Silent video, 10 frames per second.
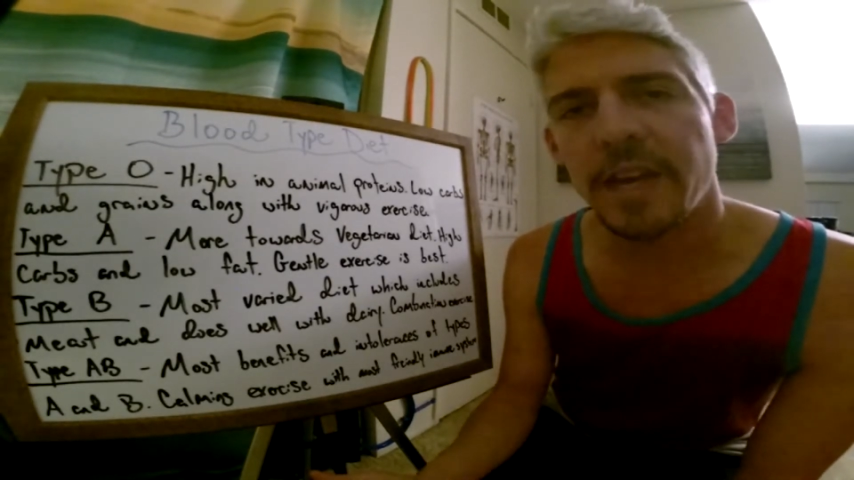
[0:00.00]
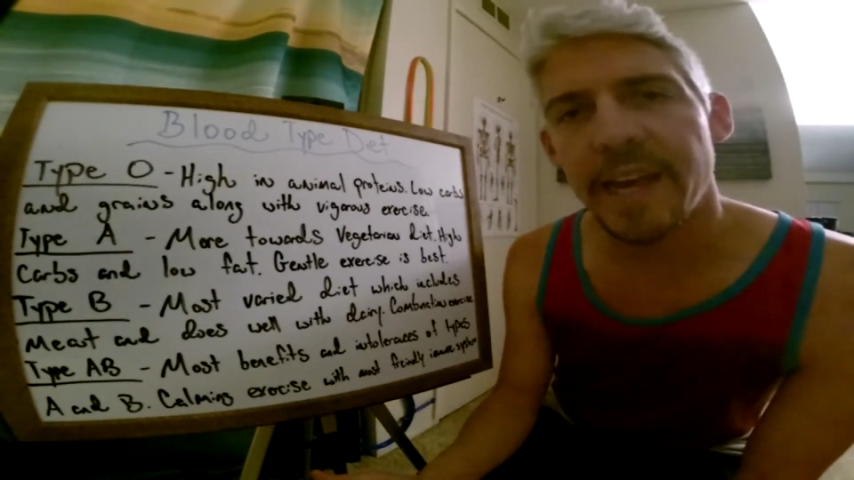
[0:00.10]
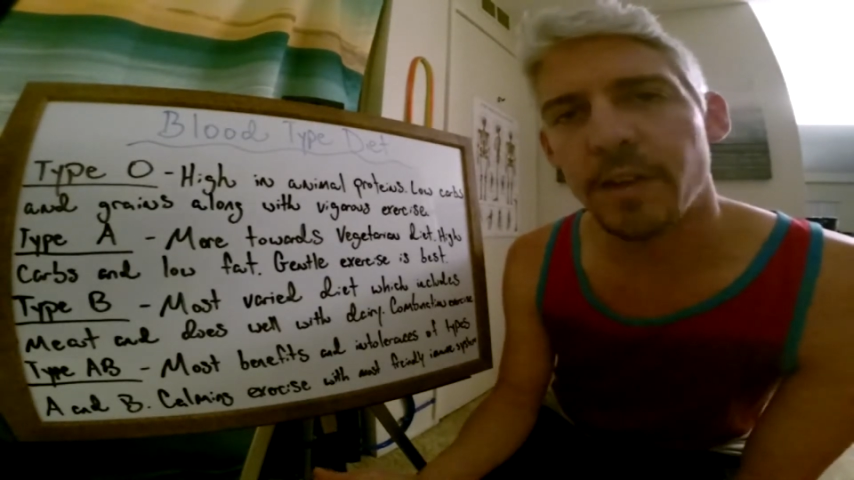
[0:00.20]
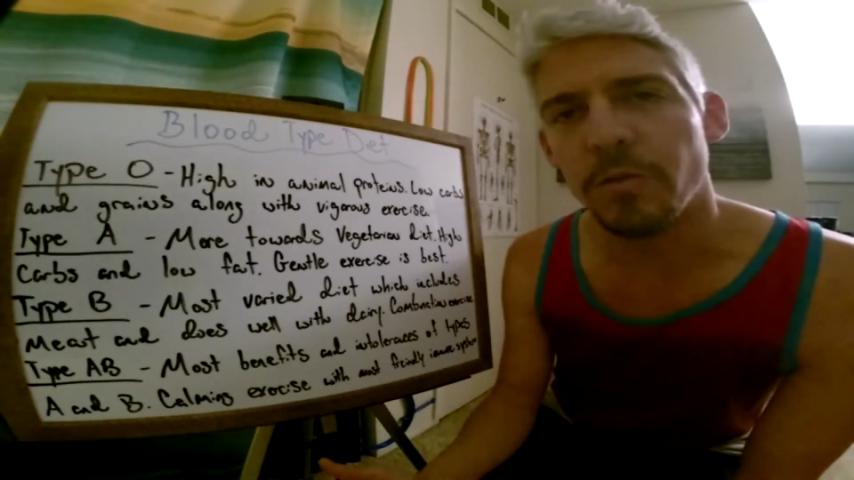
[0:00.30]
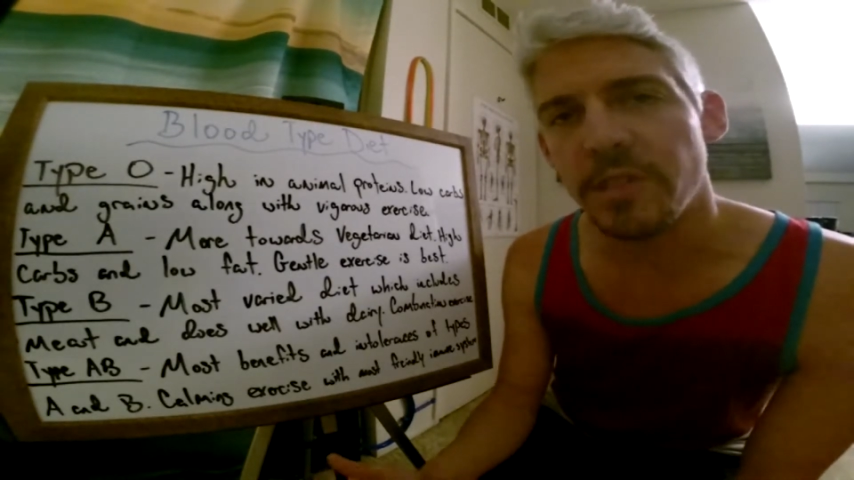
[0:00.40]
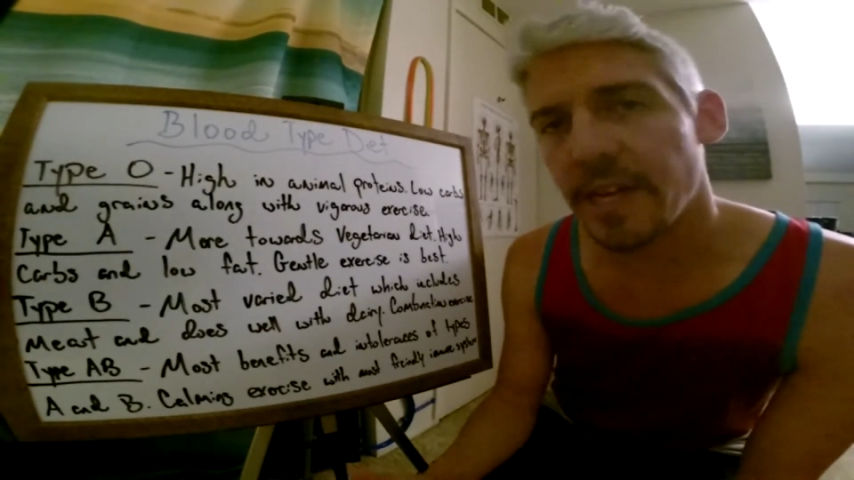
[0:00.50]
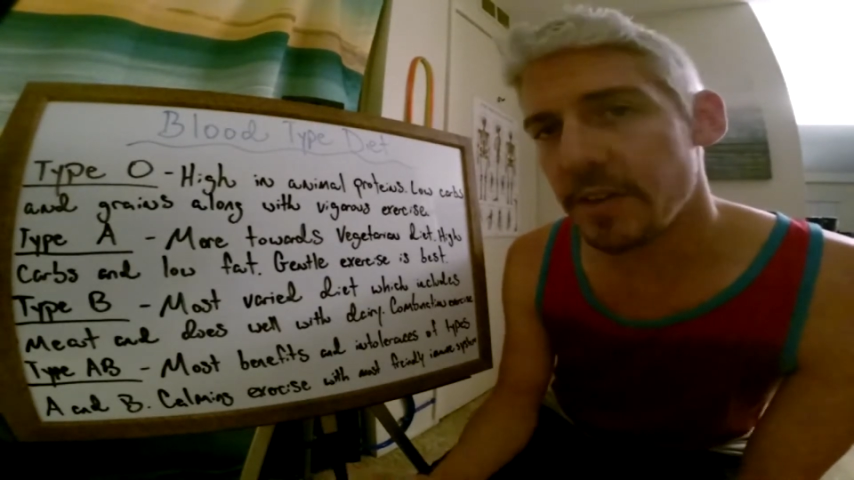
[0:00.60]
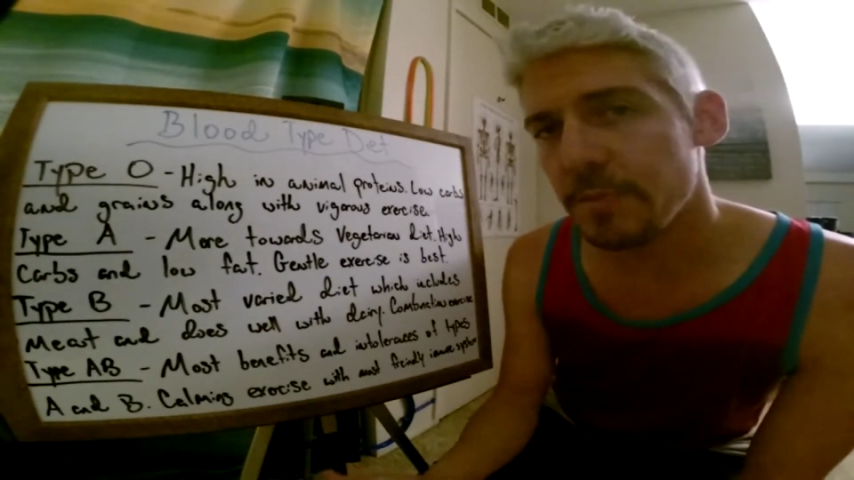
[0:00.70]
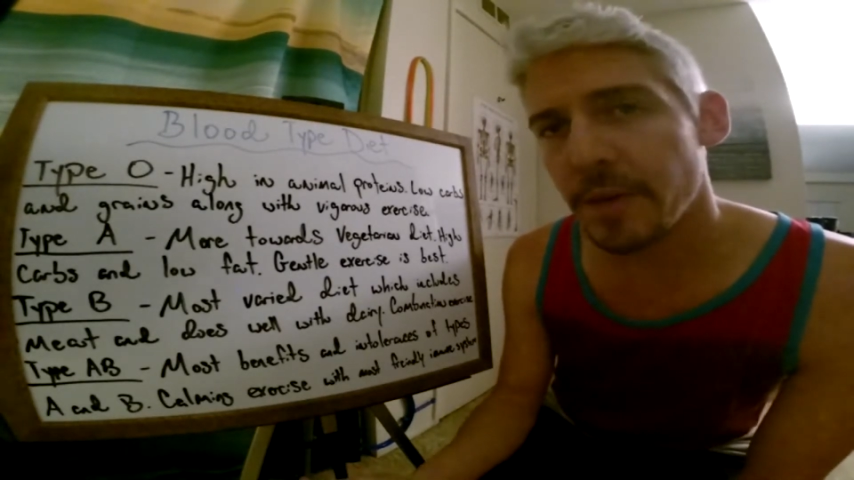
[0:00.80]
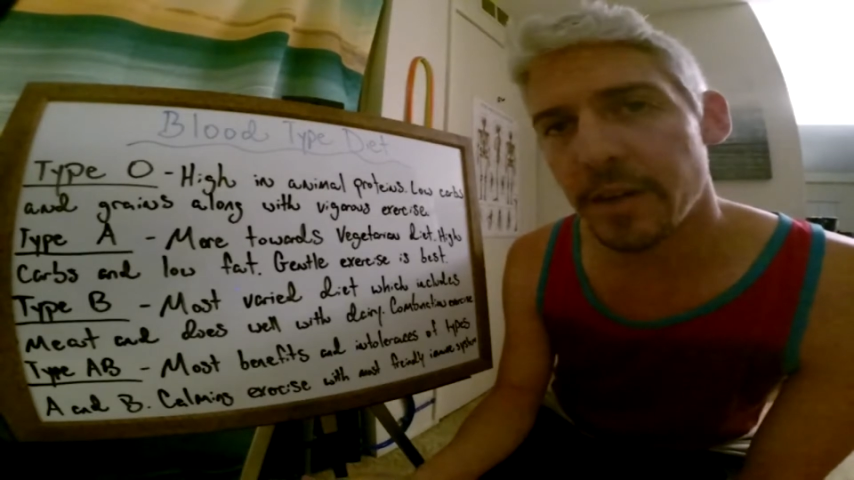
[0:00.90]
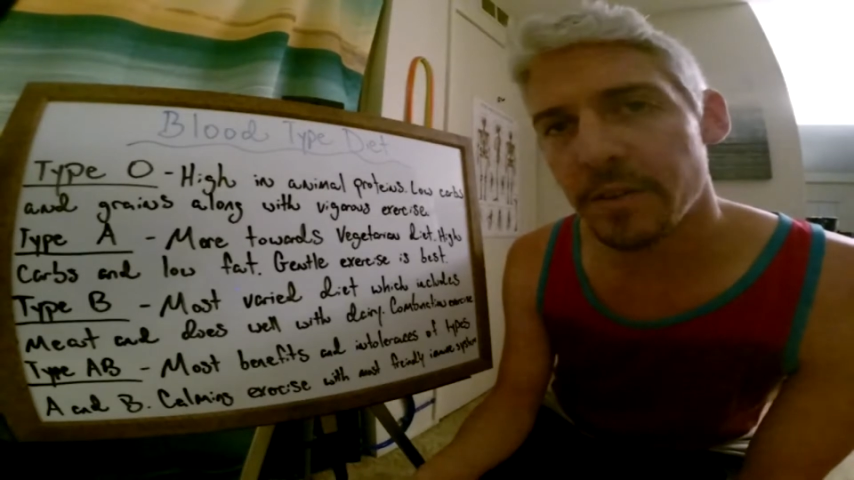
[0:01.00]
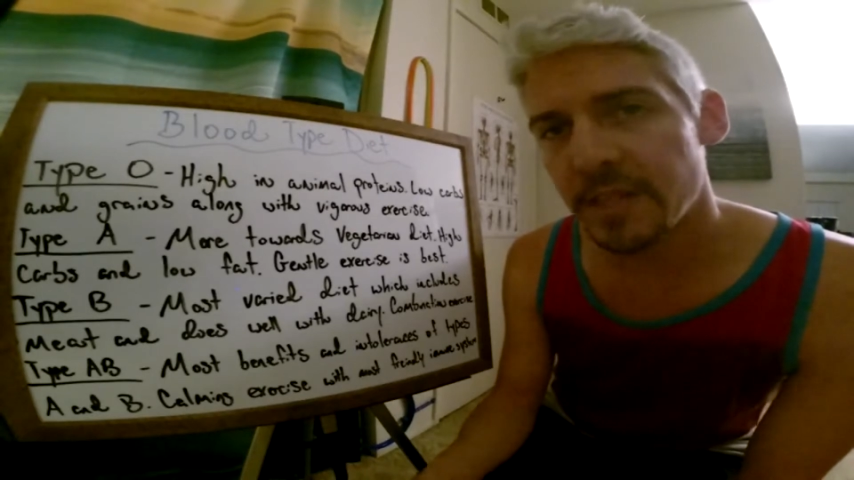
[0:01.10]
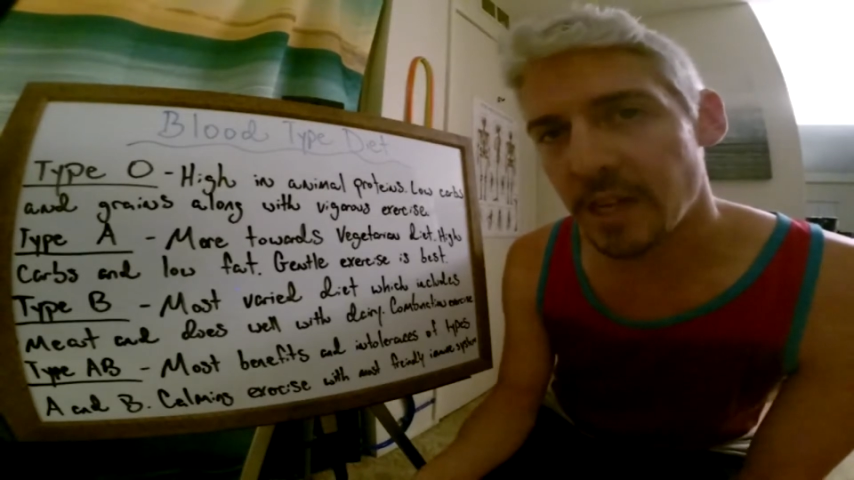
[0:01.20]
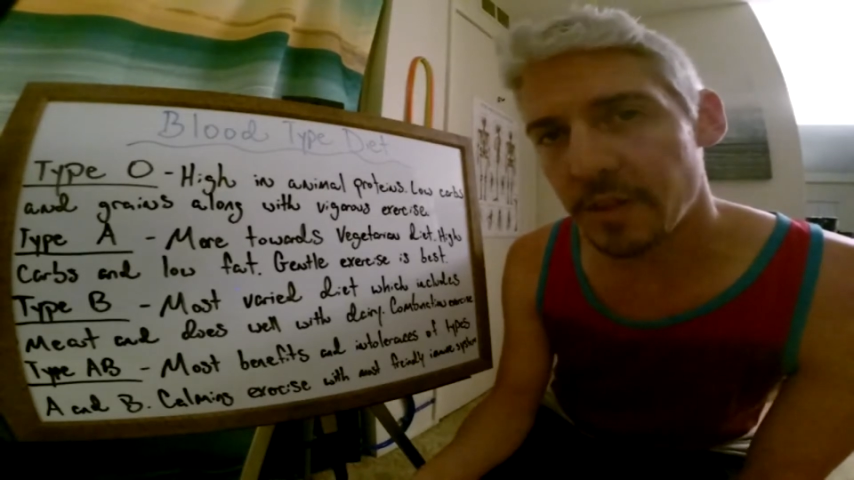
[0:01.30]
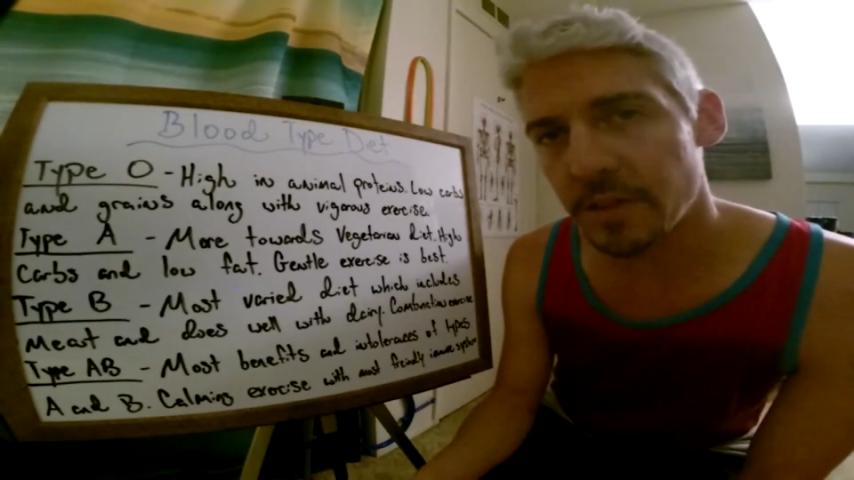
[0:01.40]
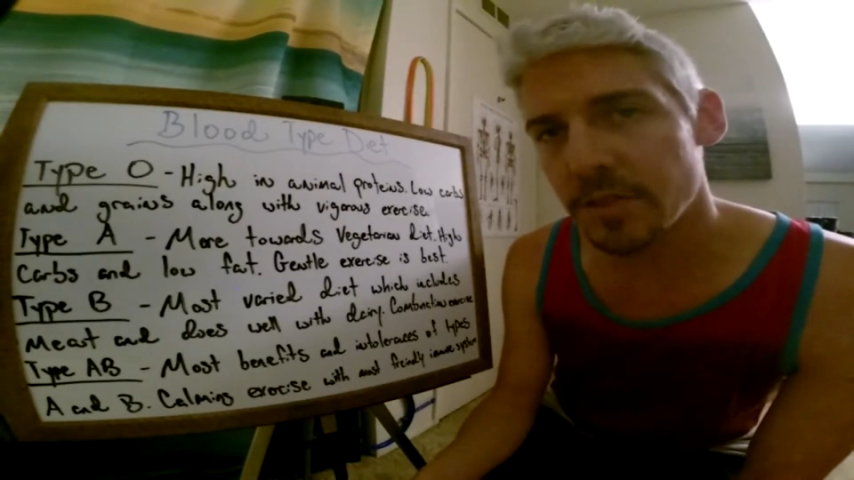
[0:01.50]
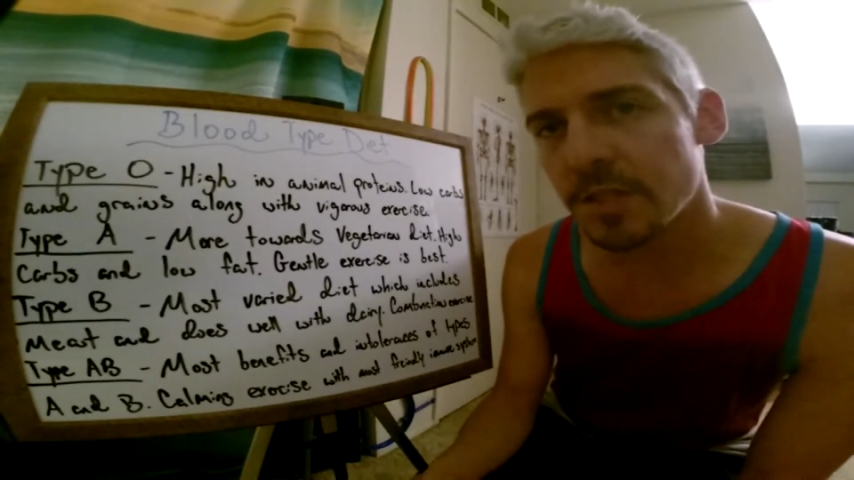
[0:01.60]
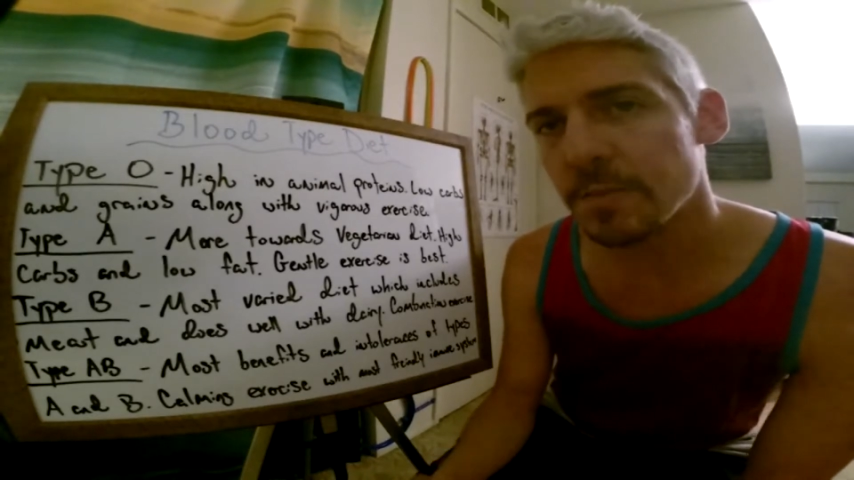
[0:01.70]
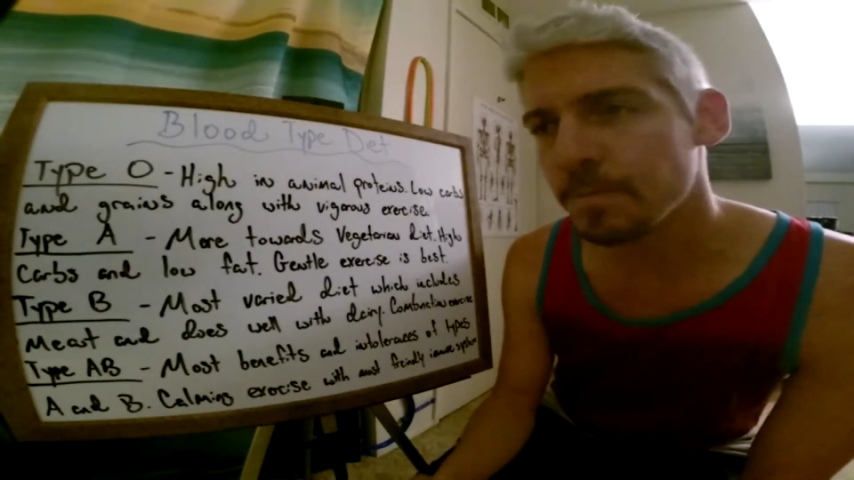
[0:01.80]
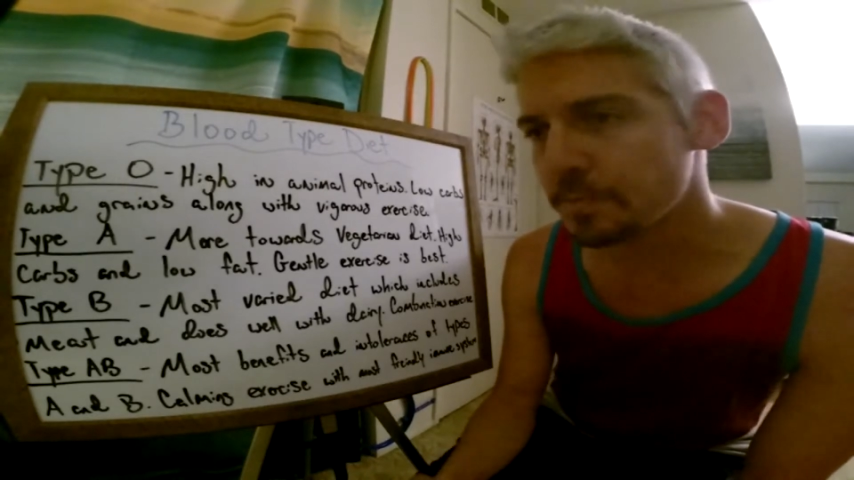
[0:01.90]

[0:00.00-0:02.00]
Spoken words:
handle dairy better than others.